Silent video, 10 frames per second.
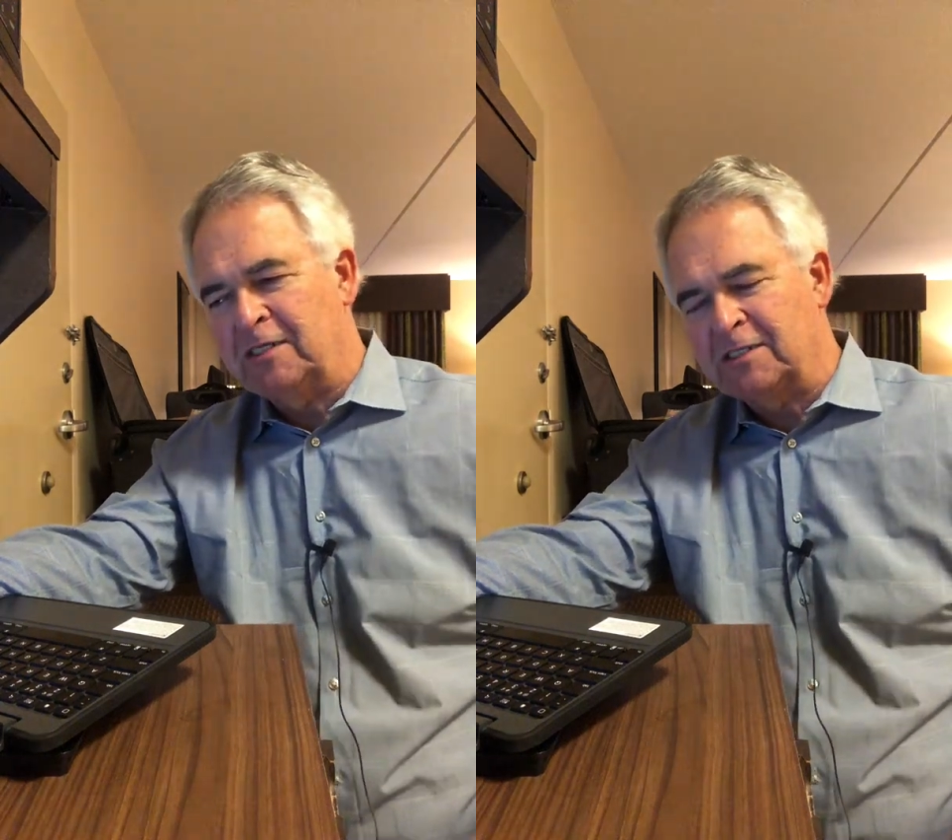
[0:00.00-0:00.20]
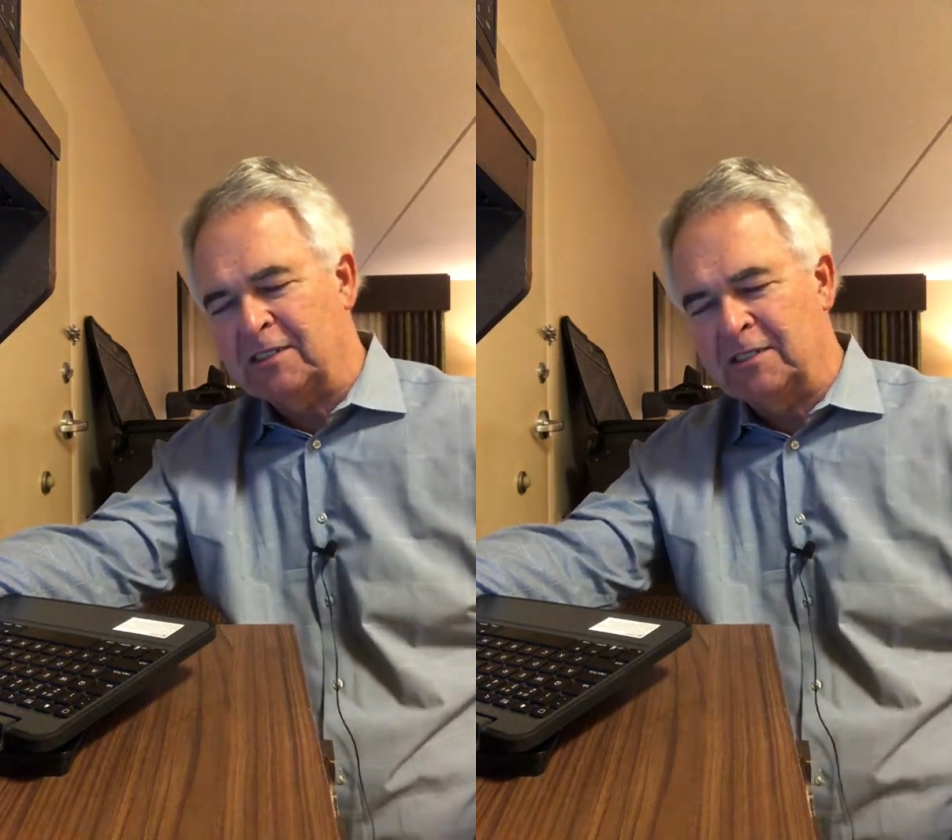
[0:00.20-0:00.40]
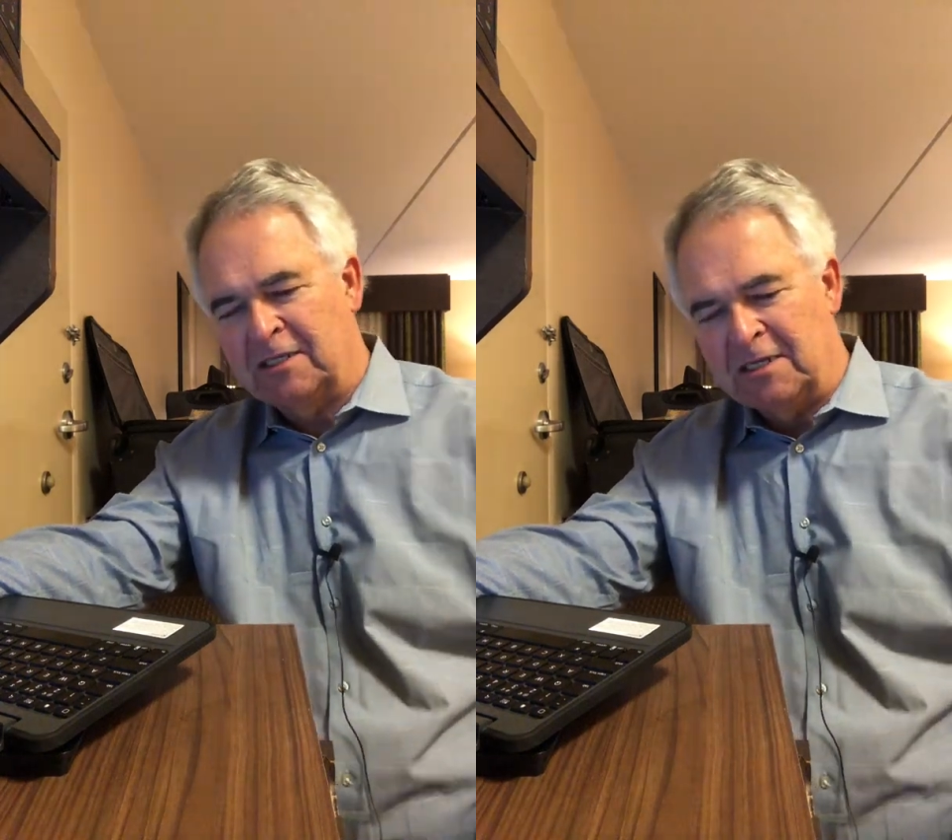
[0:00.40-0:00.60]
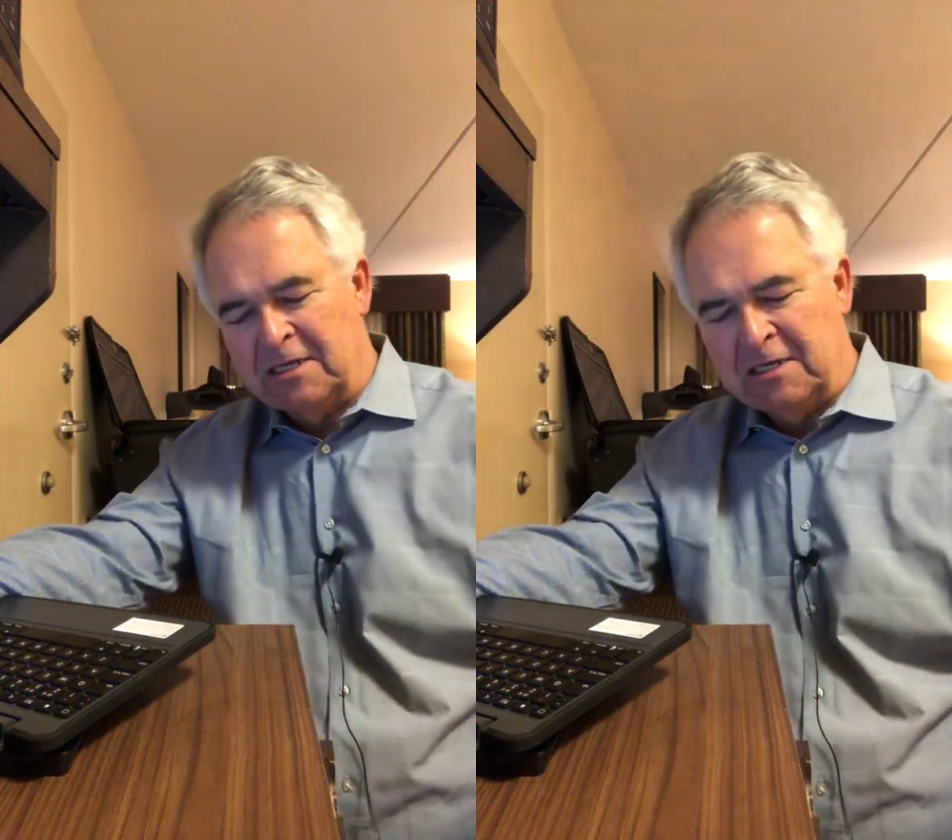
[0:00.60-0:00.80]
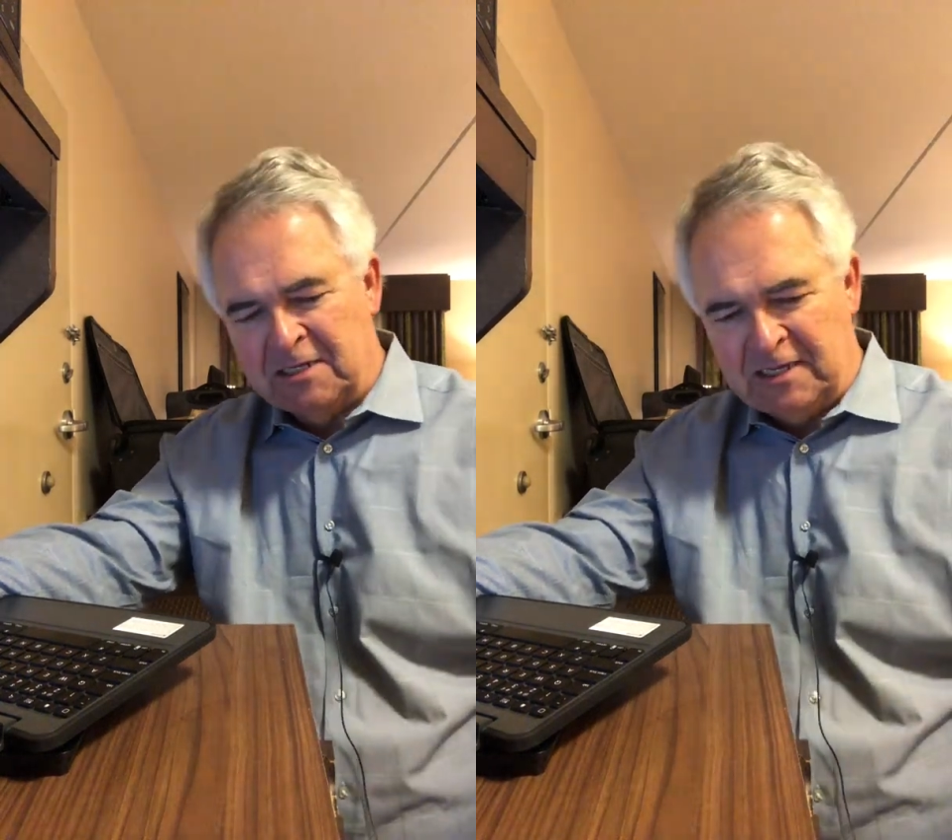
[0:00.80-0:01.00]

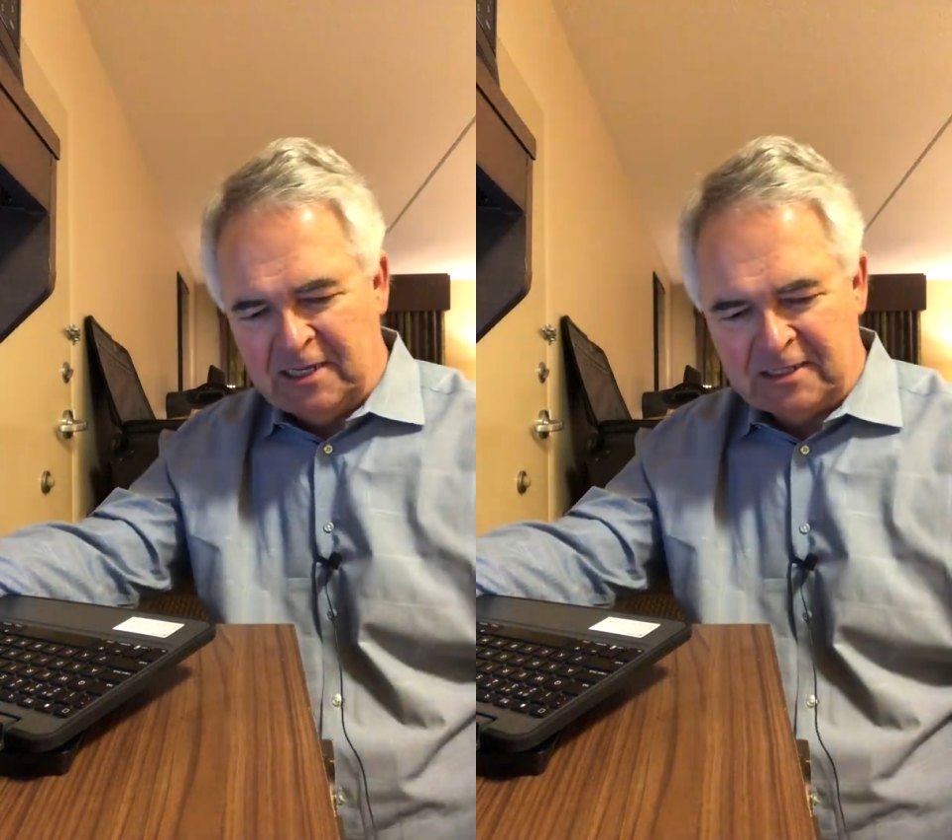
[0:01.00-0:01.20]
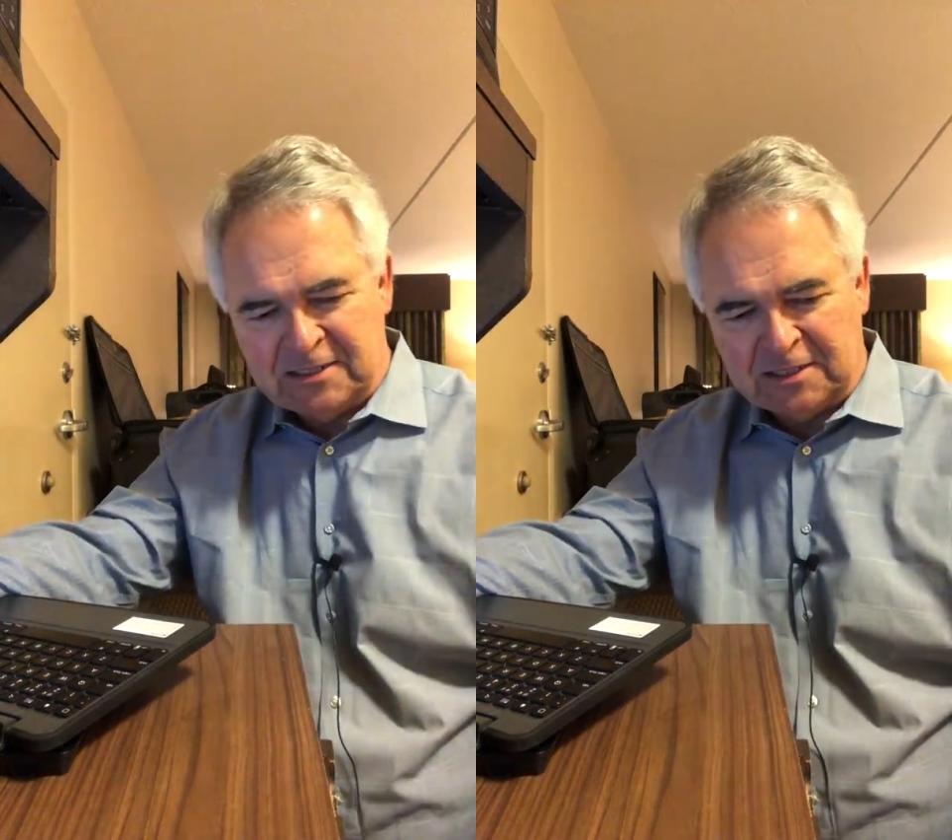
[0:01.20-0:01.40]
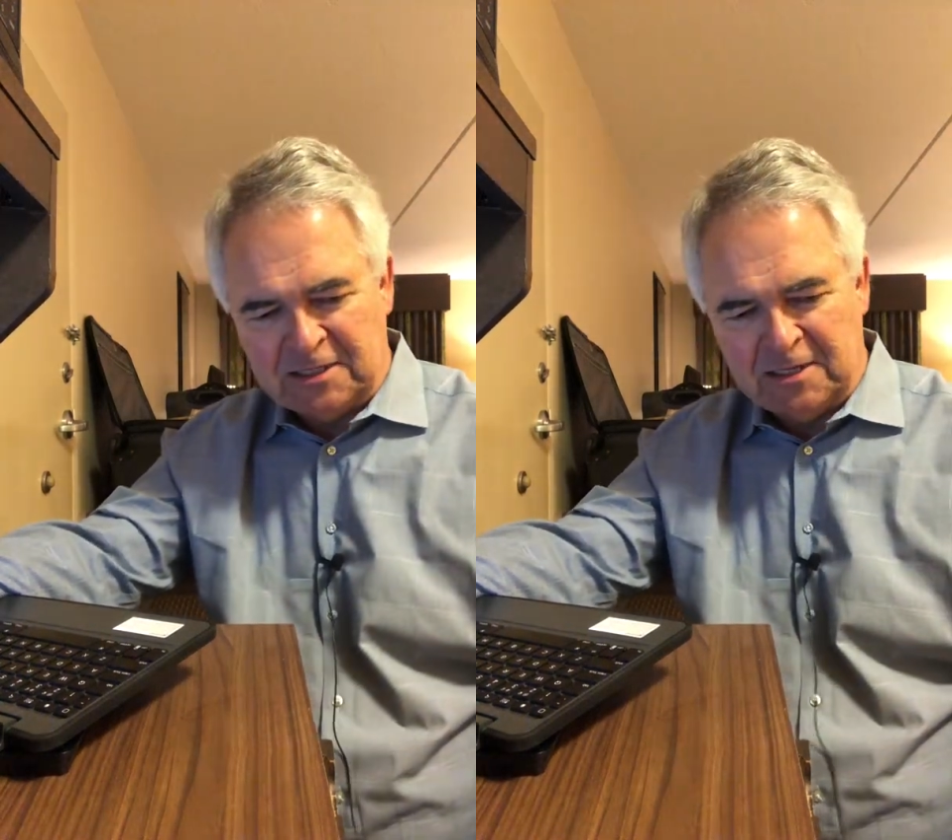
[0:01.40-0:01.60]
as